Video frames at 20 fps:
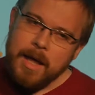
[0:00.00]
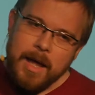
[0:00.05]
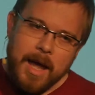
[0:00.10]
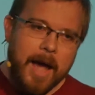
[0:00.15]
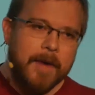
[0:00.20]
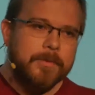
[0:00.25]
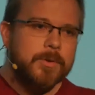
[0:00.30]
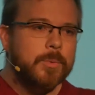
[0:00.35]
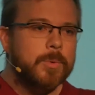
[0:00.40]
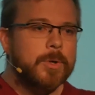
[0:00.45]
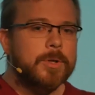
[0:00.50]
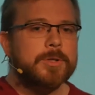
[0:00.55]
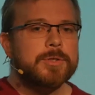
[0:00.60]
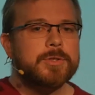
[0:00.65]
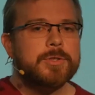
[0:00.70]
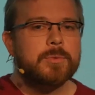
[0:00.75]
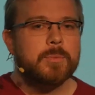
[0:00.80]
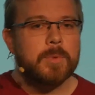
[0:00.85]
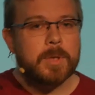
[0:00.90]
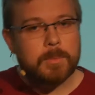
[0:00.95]

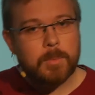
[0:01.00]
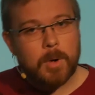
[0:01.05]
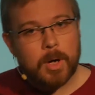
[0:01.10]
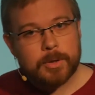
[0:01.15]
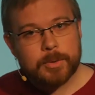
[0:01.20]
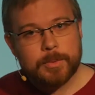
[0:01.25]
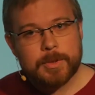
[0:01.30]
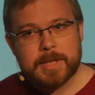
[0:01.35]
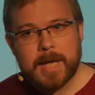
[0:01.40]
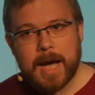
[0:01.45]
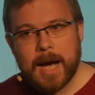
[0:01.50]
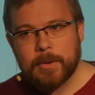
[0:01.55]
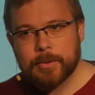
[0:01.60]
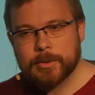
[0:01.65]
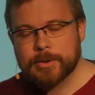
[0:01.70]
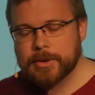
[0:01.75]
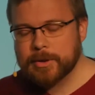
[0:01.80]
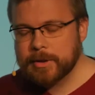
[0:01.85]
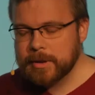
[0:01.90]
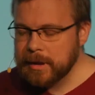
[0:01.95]
Afterwards, we walked to his
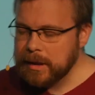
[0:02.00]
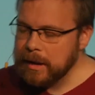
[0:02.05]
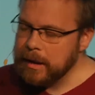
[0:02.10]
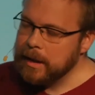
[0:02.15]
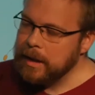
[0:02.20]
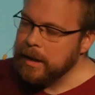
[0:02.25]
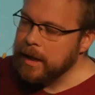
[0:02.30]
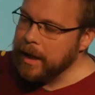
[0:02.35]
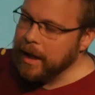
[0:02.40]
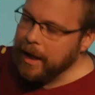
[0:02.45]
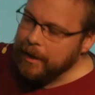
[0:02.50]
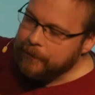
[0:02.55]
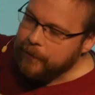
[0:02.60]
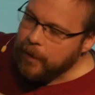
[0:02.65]
house, and I